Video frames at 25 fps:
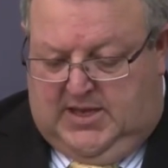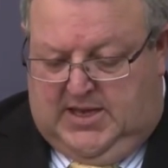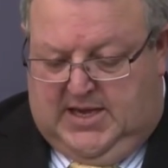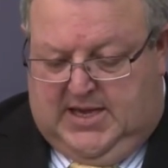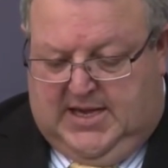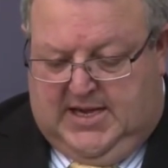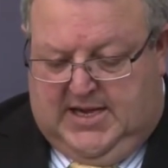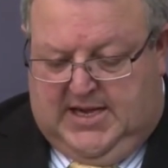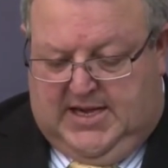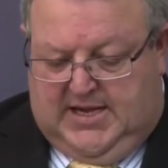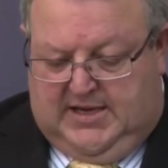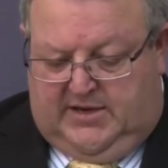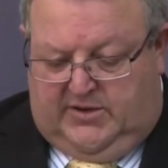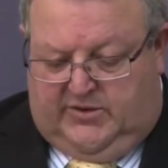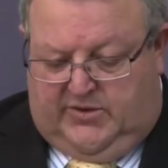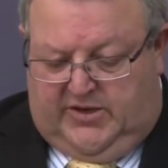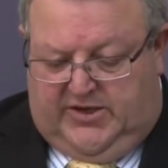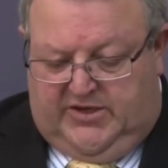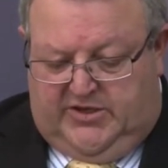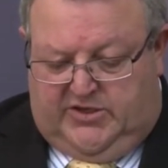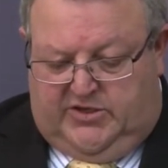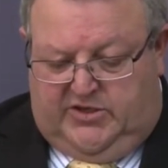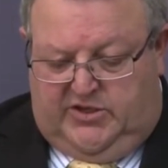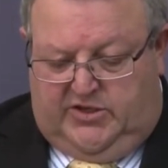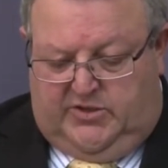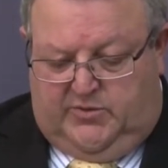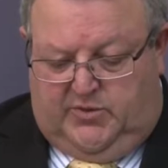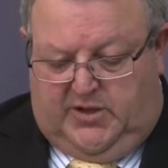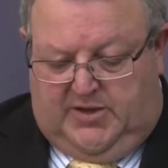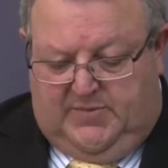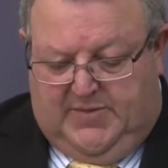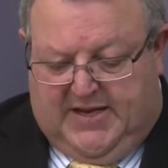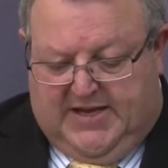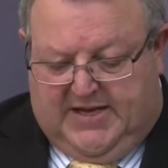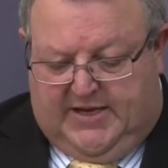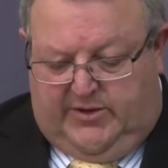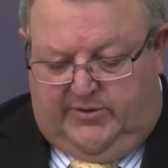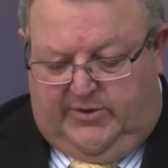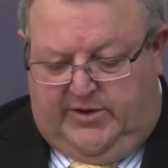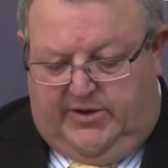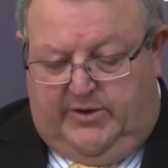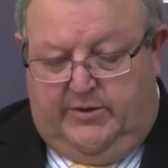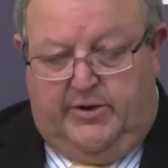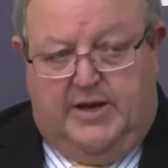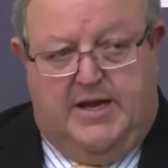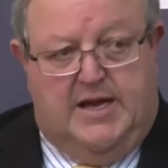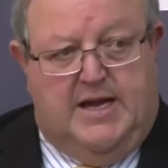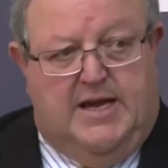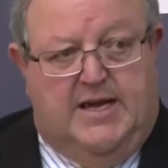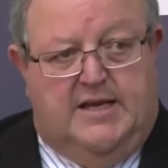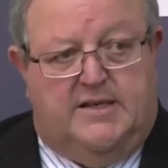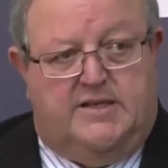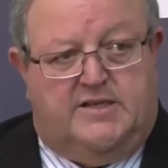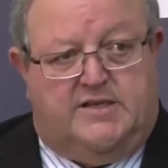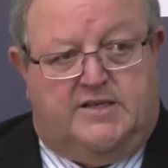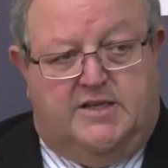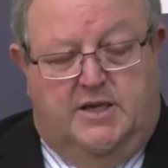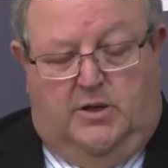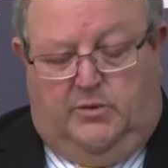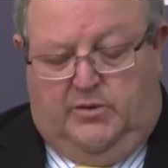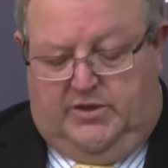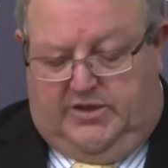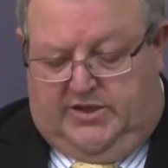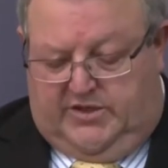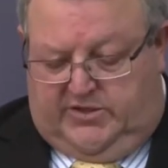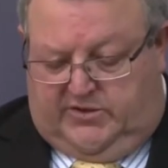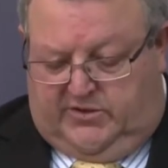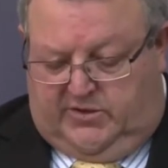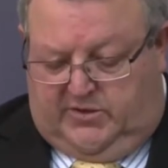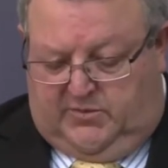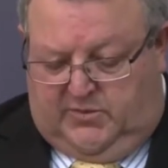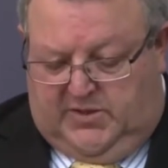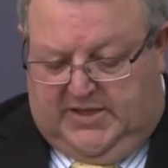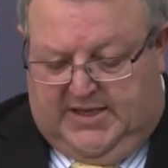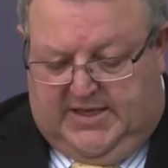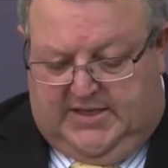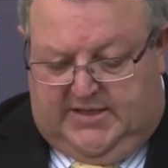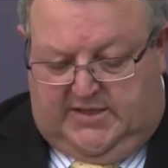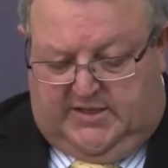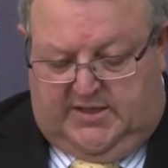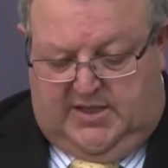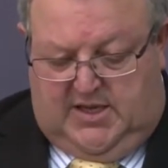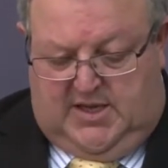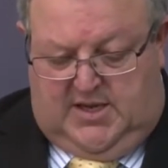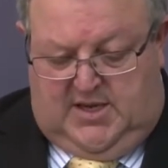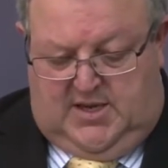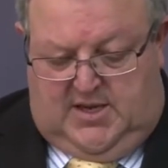and Christchurch, Waimakariri and Selwyn district plans